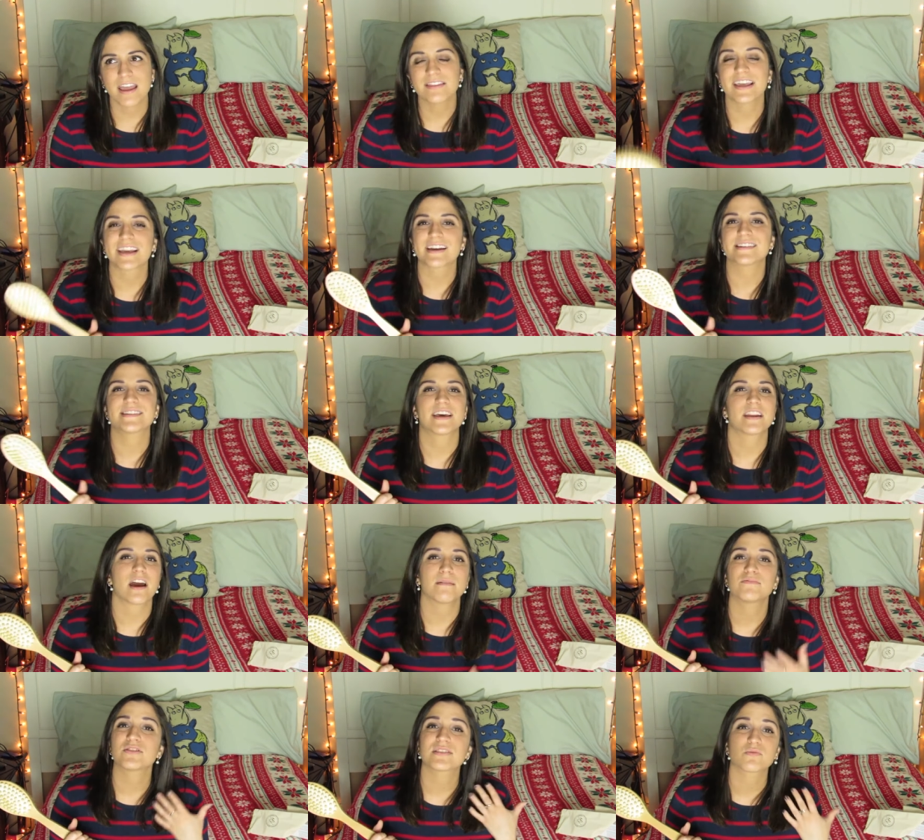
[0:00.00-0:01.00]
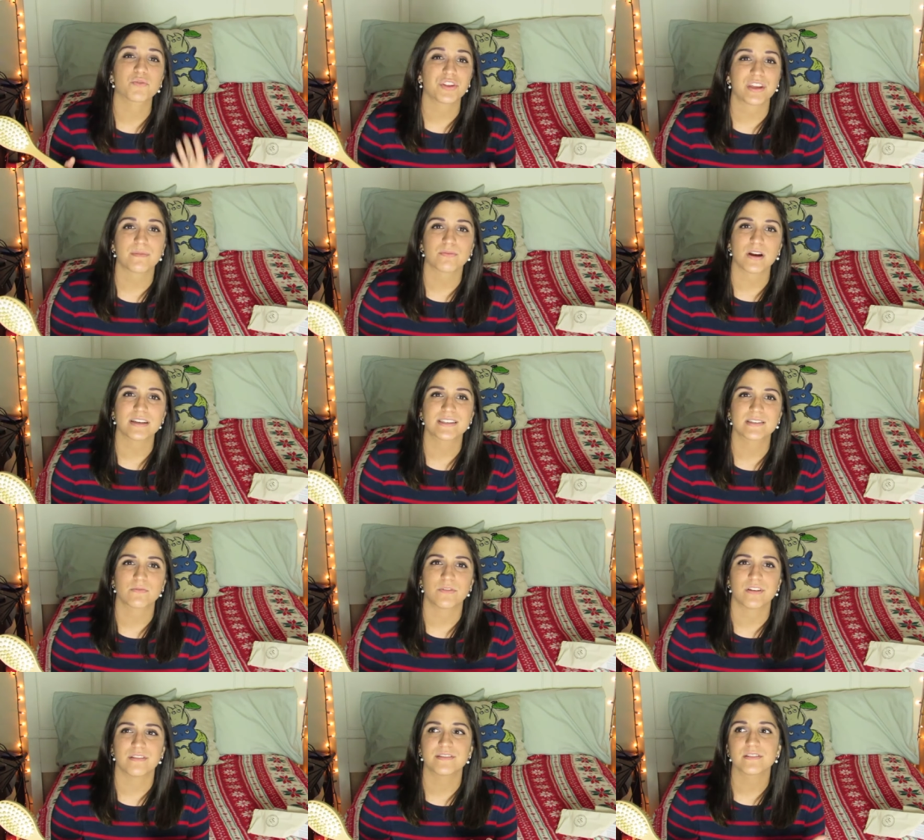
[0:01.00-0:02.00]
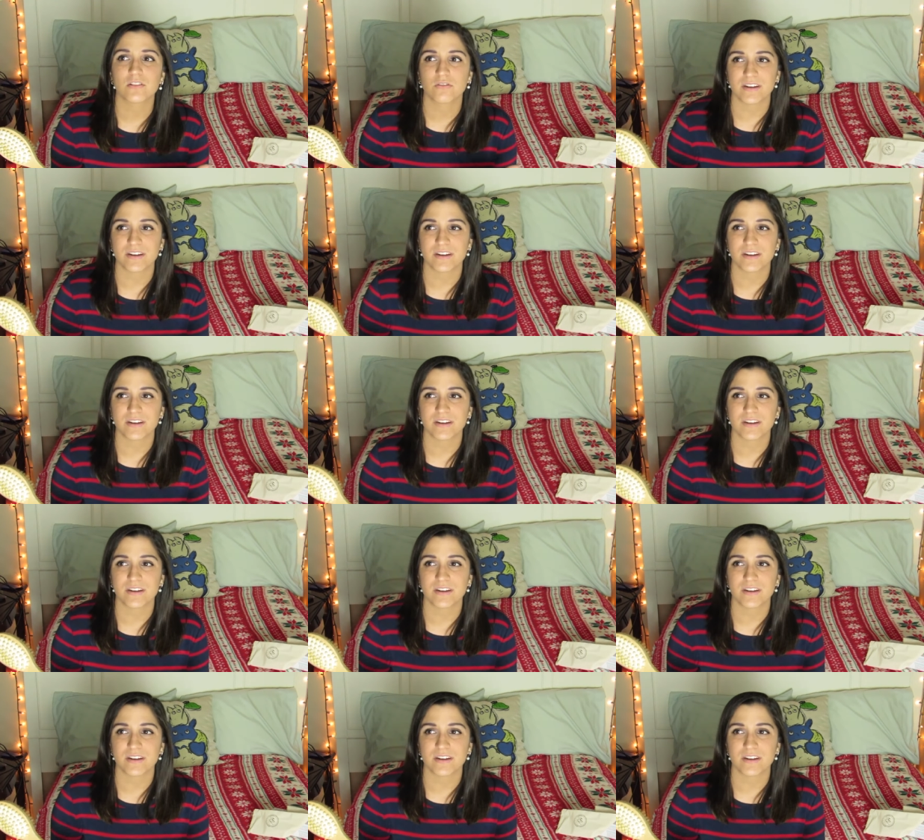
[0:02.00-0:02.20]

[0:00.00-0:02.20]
And like I said, I'm just really impressed with